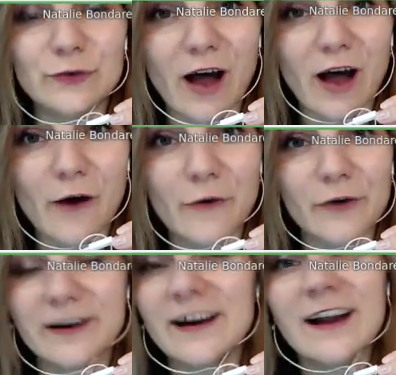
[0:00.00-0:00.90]

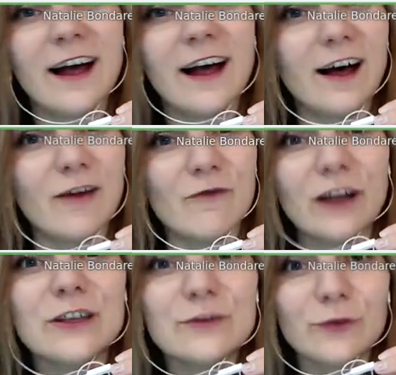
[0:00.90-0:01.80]
our
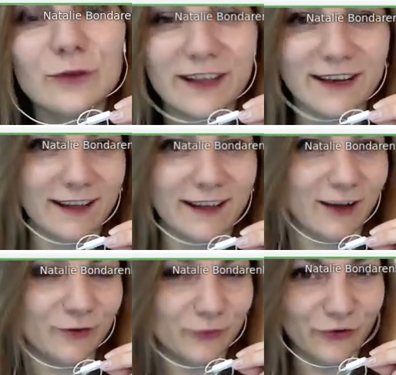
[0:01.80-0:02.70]
wonderful Gili
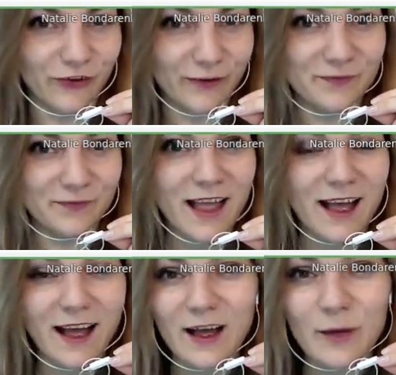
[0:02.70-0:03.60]
Lankanfushi.
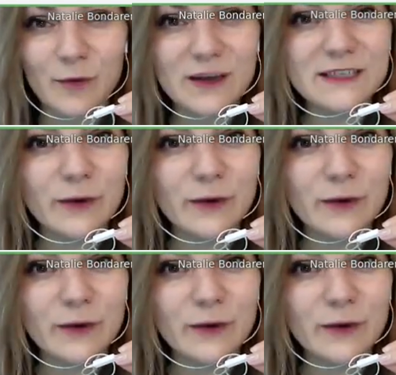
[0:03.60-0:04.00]
By the way,